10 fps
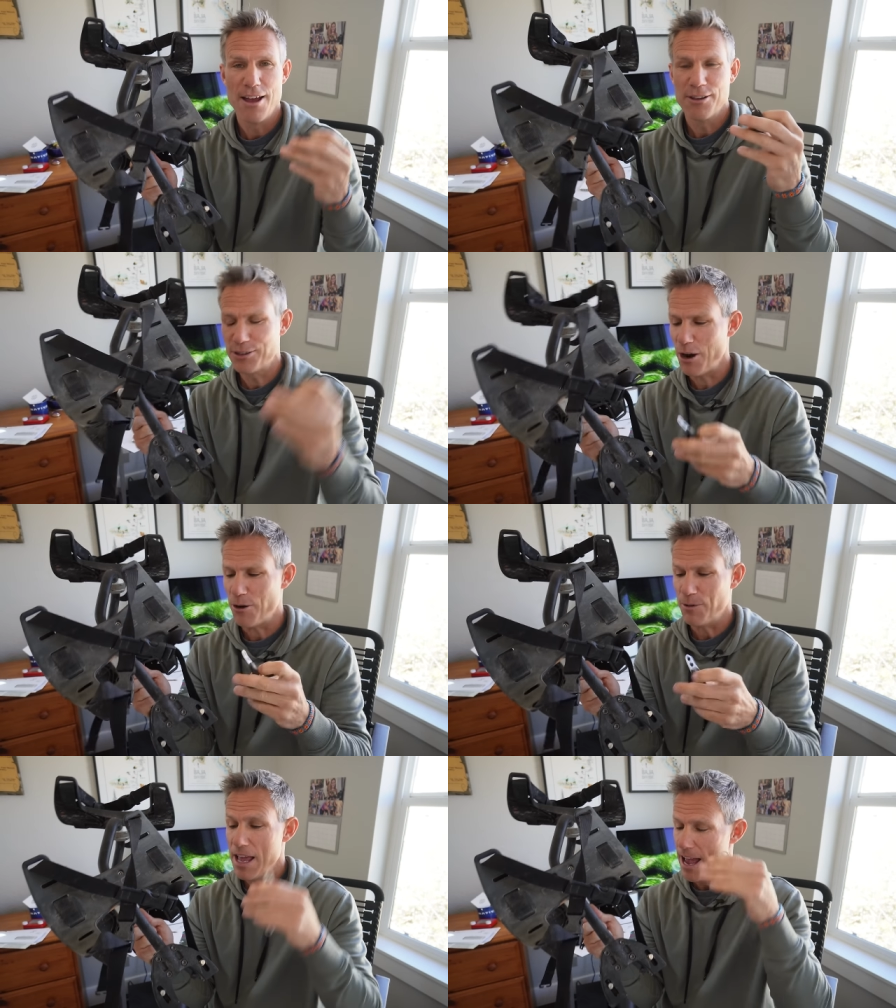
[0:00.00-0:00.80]

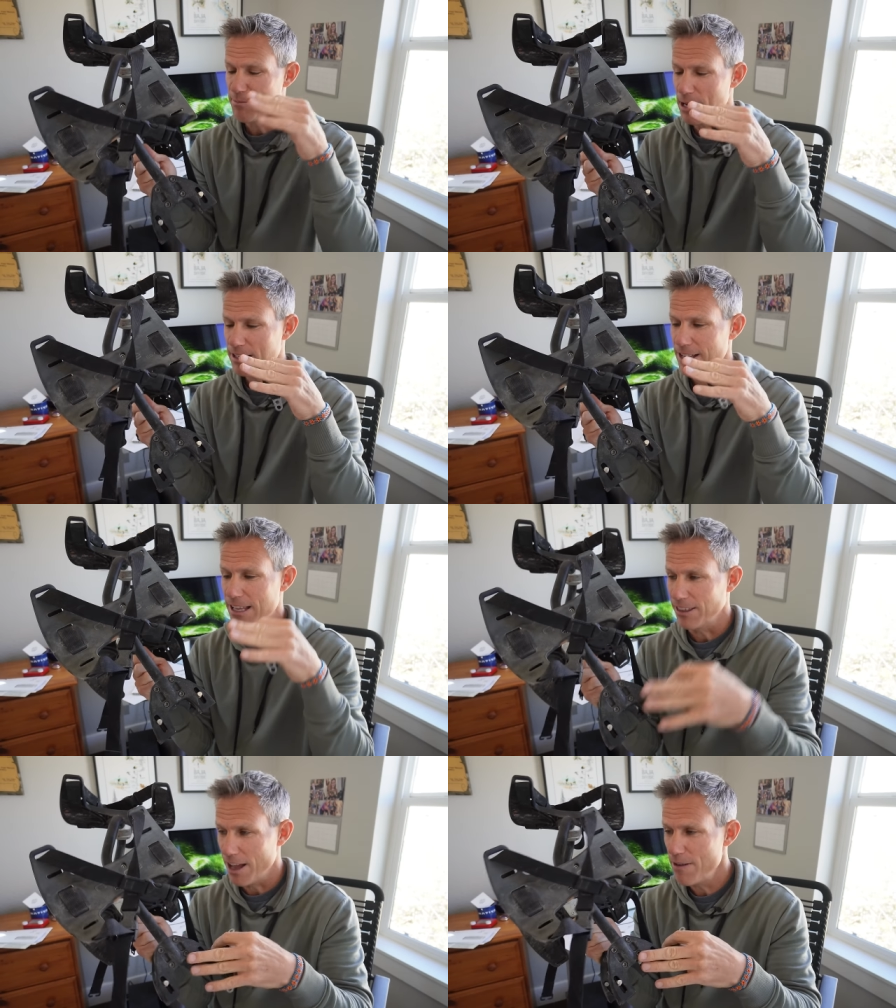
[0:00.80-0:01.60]
So, as much as I
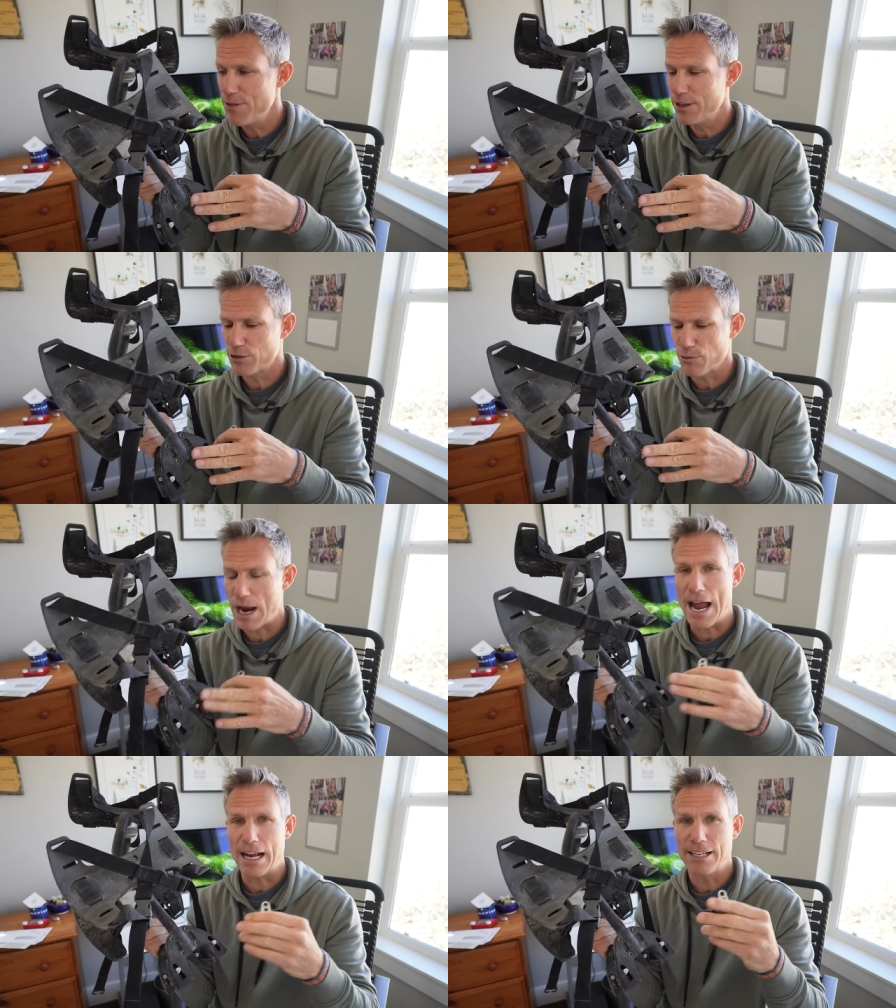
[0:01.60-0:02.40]
love this
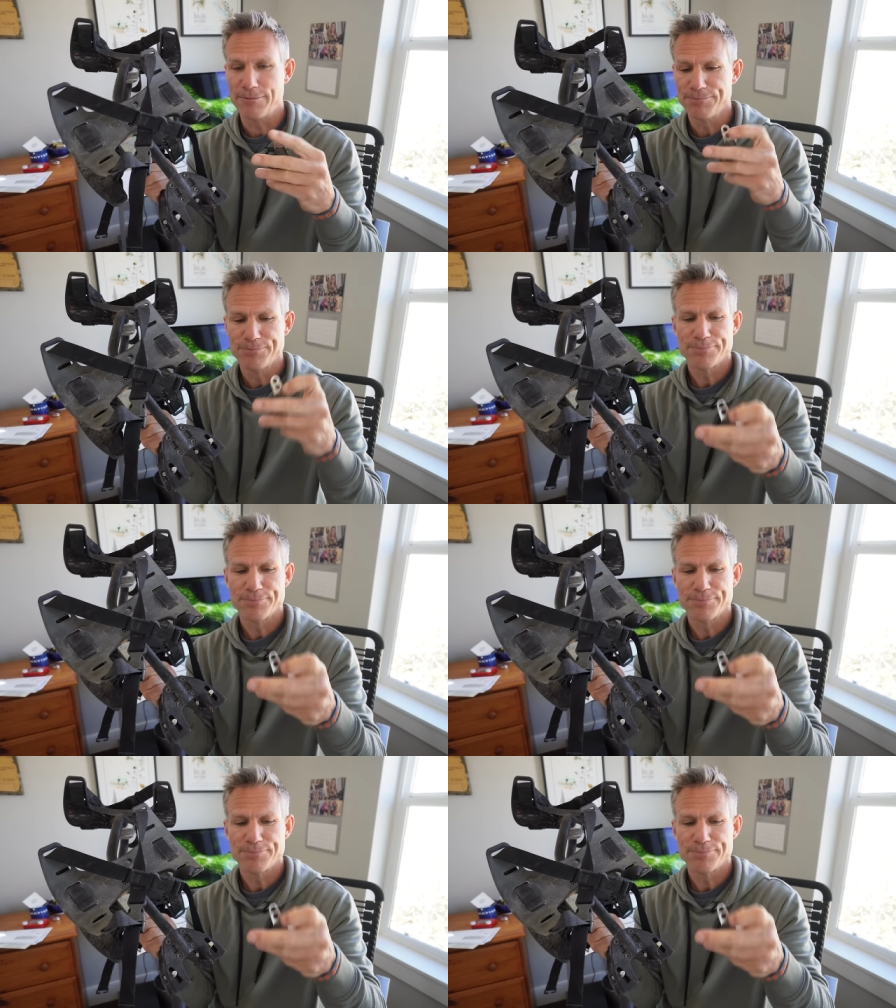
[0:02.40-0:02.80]
rack,